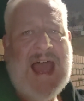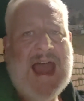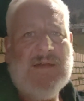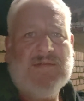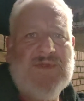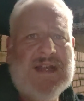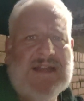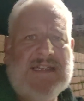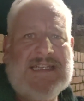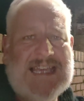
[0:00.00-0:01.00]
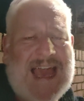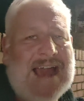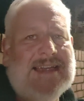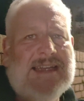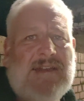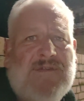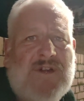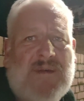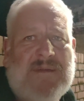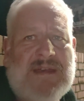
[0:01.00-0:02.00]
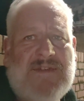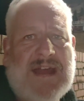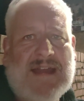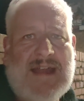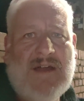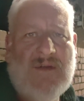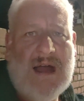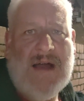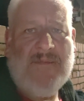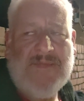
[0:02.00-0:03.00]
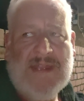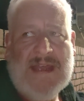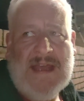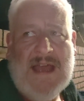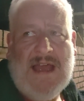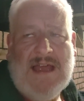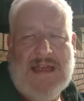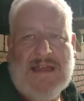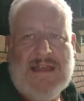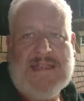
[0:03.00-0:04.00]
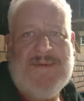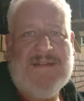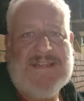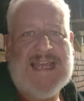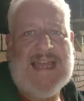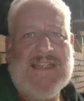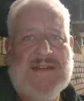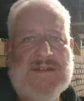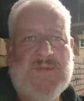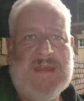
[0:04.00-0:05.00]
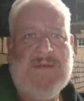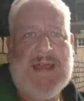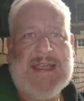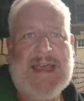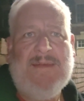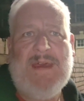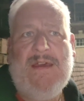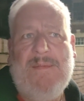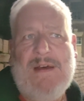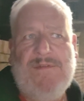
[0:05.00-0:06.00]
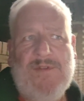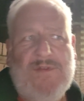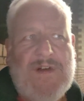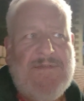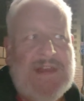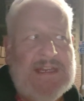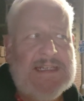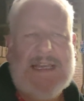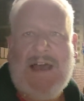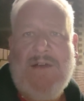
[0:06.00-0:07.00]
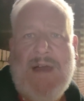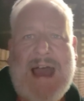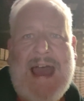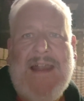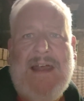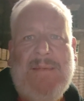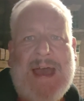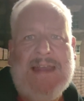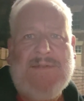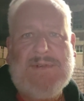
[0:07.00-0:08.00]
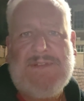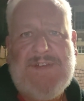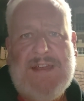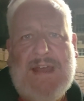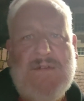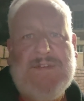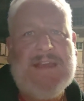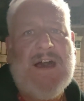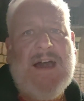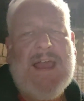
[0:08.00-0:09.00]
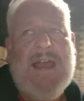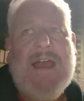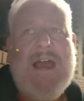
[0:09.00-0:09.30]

And it was really nice to see Andy from the event. Now, um, it's a bit of sad news. We came here about four or five years ago, and um, Andy was a fit and healthy guy.